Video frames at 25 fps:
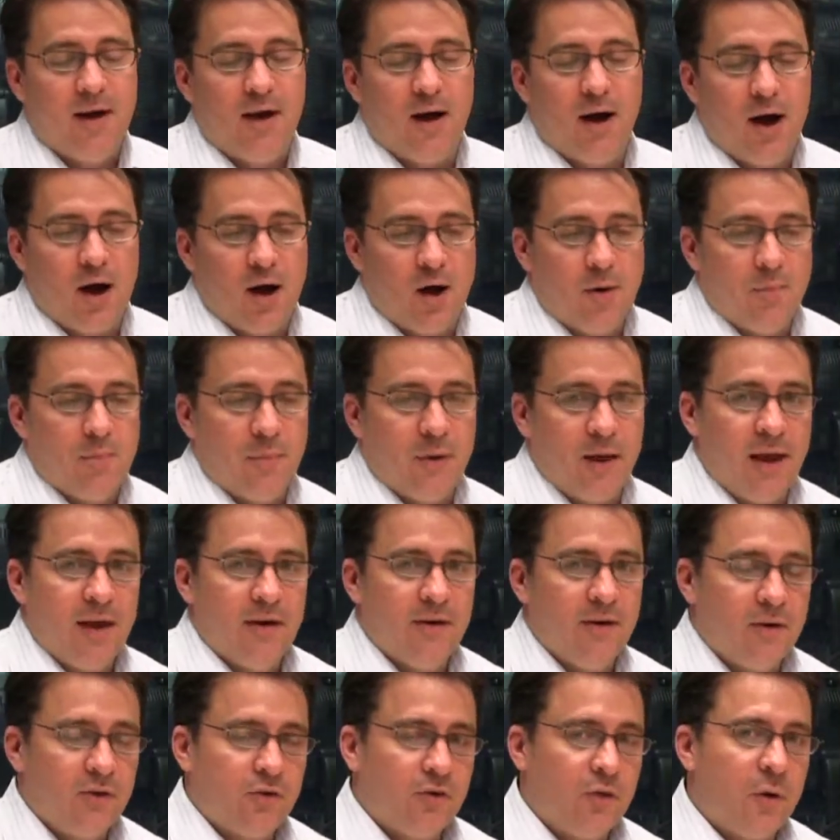
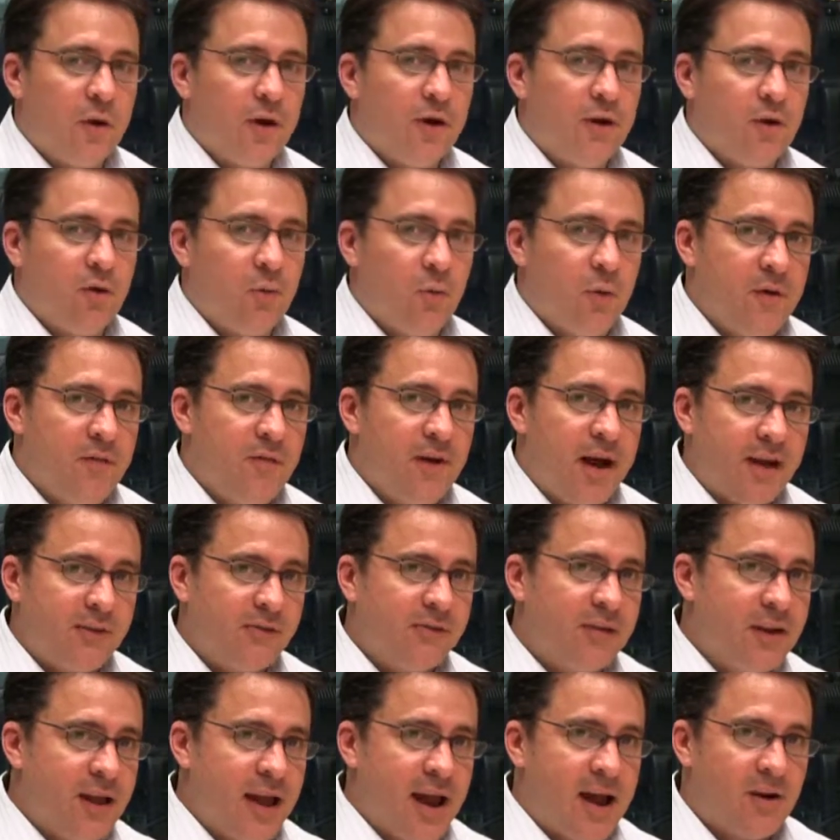And so we've
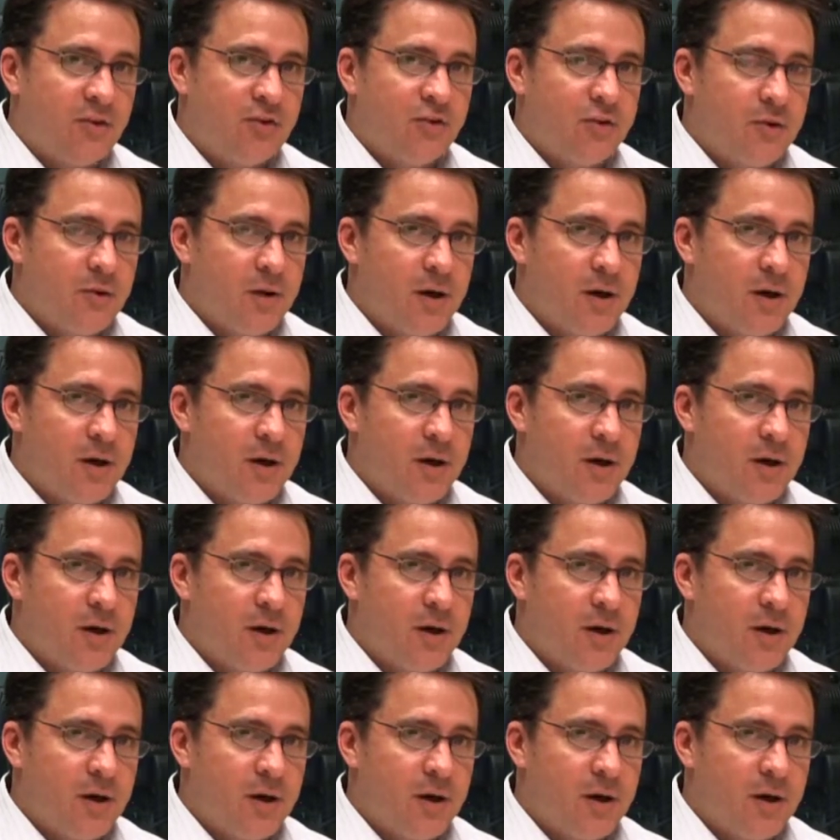actually asked